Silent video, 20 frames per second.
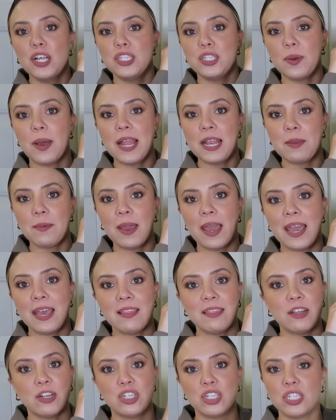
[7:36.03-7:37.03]
so
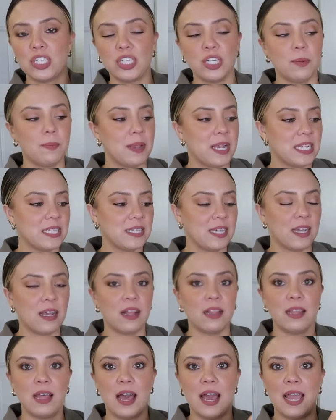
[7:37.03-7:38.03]
anyway they're just your
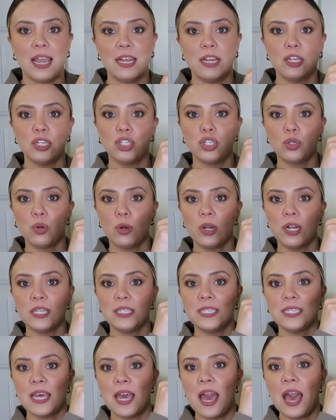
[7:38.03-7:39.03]
basic align
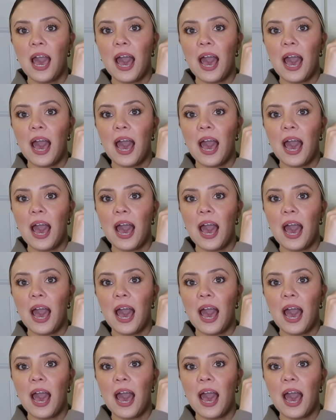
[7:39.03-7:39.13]
shorts